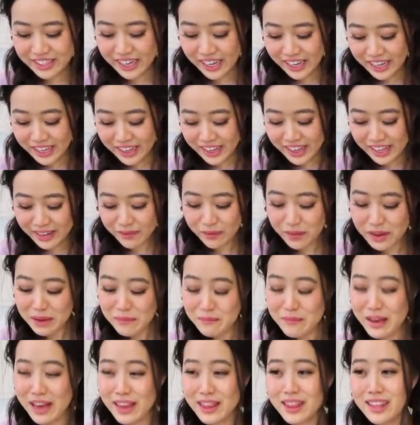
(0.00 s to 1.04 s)
Suddenly
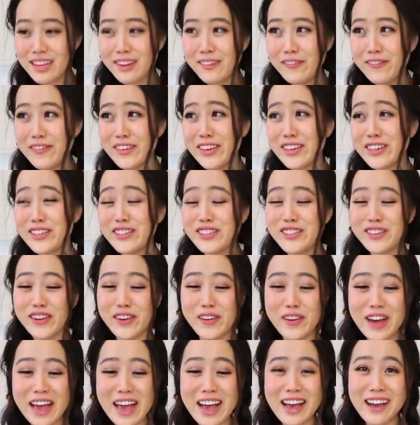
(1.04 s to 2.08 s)
my method feels
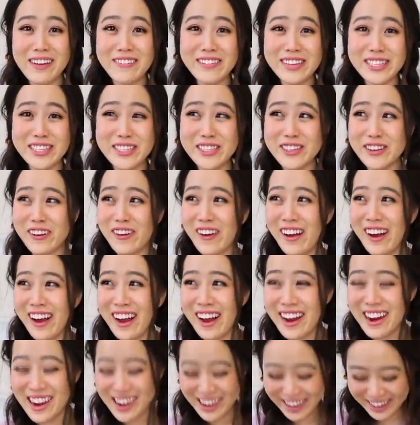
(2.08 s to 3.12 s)

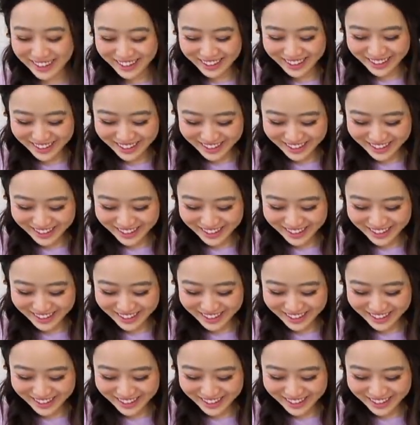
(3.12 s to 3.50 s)
so amateur!